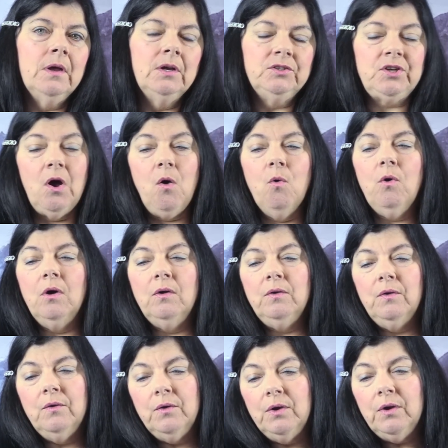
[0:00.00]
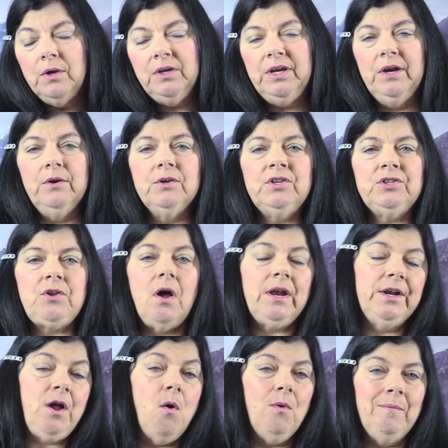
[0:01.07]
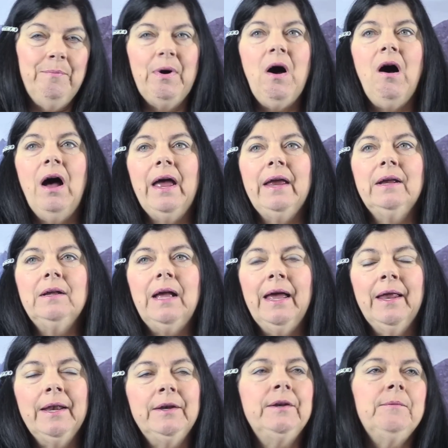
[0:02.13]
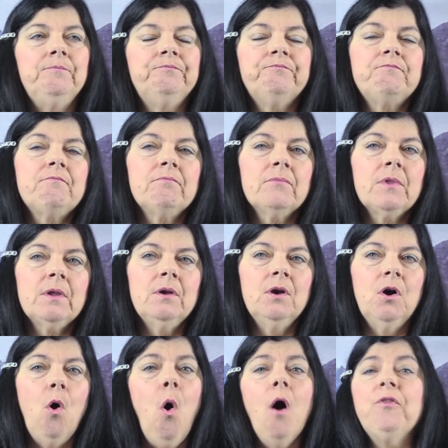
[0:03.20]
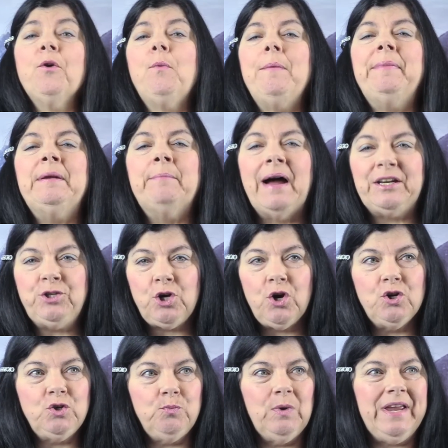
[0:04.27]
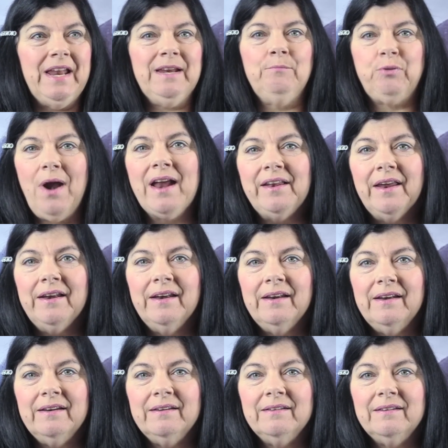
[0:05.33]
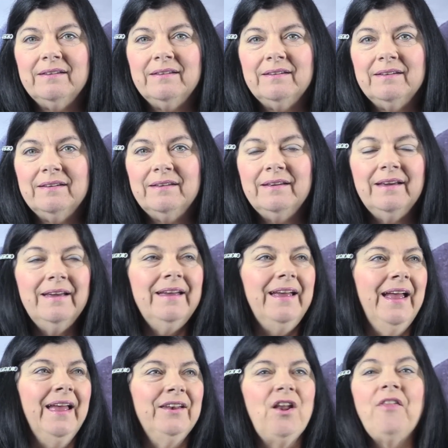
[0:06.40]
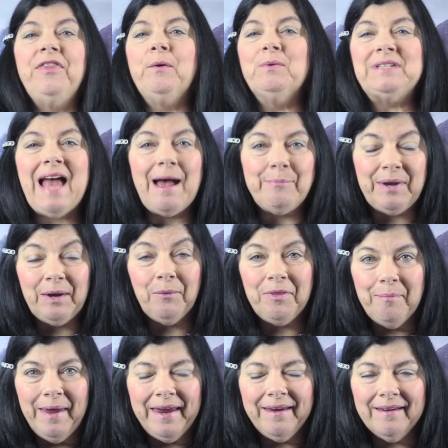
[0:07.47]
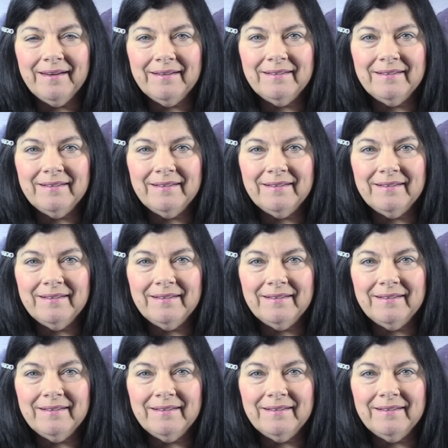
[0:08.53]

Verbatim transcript: So years started going by and all the women in my church were getting pregnant and nothing was happening with me.